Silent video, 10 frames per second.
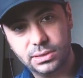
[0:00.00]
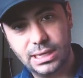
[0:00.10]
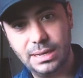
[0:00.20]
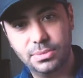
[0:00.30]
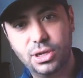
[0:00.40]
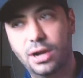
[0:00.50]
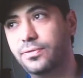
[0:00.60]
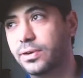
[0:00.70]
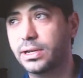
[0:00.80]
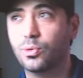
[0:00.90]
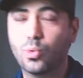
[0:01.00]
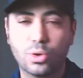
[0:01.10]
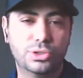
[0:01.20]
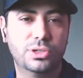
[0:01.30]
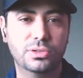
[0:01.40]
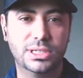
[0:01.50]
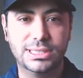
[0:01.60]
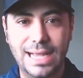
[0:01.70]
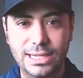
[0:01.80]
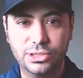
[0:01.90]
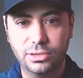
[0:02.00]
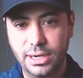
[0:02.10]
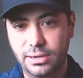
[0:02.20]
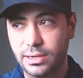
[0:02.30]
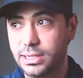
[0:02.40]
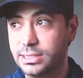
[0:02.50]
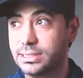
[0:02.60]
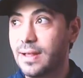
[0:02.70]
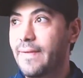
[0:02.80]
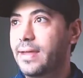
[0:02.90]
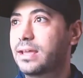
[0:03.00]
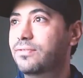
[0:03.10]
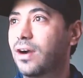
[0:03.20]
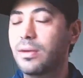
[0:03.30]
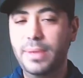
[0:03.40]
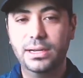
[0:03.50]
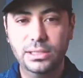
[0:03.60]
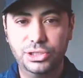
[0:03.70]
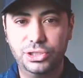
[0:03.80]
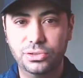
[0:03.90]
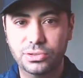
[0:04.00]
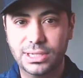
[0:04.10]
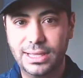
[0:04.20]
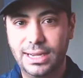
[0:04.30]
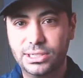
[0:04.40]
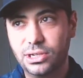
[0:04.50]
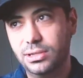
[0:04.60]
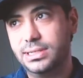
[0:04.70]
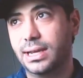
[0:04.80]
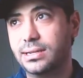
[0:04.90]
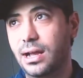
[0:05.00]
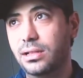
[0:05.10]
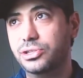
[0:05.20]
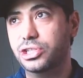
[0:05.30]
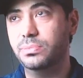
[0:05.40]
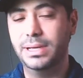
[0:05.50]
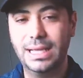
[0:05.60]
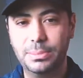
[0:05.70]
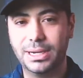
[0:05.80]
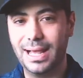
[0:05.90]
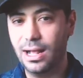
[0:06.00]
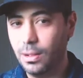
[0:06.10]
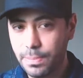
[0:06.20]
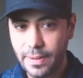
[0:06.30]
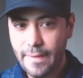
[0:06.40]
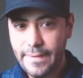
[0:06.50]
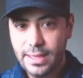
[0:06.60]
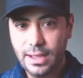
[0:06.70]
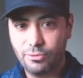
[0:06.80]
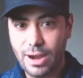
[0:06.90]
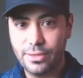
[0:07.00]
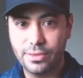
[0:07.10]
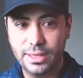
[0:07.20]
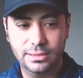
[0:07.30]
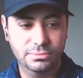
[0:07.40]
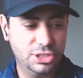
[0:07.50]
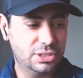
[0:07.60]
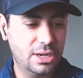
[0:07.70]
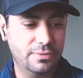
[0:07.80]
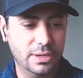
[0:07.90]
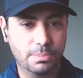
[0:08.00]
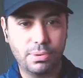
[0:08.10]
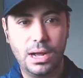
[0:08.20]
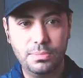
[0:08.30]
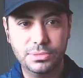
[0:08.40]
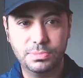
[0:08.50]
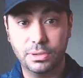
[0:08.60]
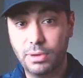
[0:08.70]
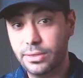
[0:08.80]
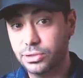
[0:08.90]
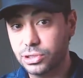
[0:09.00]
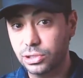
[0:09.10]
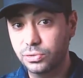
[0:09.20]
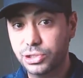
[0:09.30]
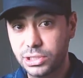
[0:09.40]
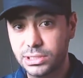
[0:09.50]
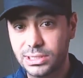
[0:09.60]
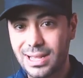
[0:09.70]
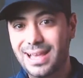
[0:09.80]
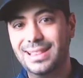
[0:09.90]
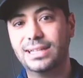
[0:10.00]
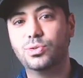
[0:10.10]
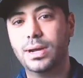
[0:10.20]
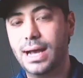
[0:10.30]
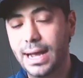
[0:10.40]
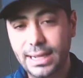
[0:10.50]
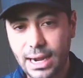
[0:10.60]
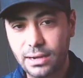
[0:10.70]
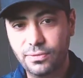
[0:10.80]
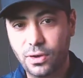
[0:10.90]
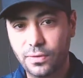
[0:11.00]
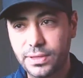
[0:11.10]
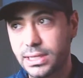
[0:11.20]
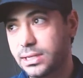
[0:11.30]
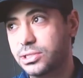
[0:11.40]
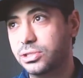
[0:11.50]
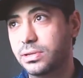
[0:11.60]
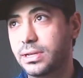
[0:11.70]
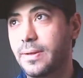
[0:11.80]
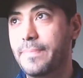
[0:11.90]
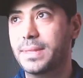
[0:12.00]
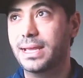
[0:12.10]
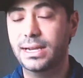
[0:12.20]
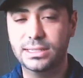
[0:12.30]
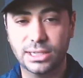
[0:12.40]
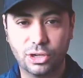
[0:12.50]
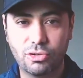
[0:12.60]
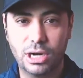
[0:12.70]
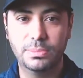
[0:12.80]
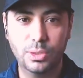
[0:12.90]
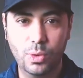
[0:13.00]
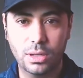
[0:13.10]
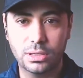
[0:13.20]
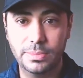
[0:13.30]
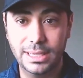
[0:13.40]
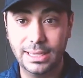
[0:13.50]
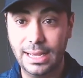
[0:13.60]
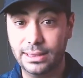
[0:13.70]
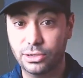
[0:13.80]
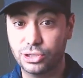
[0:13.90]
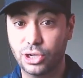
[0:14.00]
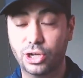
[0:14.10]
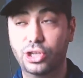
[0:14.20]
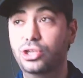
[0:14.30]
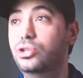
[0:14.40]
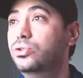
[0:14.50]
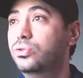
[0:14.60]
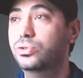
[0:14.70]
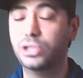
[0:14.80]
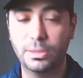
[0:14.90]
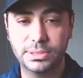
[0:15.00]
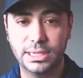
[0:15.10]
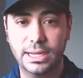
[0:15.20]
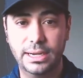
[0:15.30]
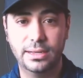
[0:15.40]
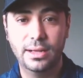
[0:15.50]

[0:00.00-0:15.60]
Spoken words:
time covering war zones, disaster areas, environmental issues, and then I saw technology being able to help rather than just covering problems, but rather solutions. That's why I got involved in the industry. It is incredibly welcoming, and there's a huge upside